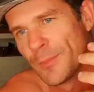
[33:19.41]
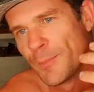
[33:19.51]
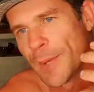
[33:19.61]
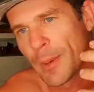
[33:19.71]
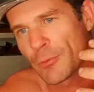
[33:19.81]

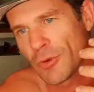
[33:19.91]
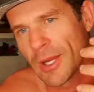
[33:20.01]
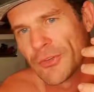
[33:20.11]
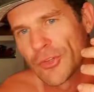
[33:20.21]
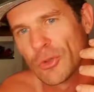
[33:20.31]
being able to
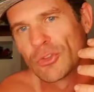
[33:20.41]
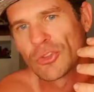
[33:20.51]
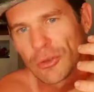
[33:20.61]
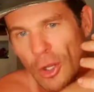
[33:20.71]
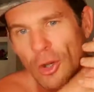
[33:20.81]
ride so
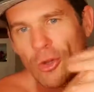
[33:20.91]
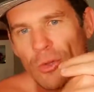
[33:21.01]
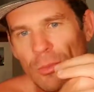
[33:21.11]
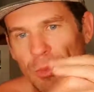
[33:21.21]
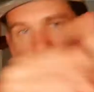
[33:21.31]
slow,
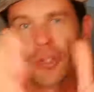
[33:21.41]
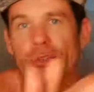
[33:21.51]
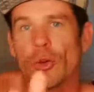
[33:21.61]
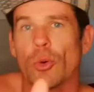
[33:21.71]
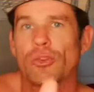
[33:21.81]
but yet
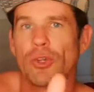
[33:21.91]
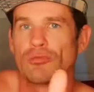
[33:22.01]
also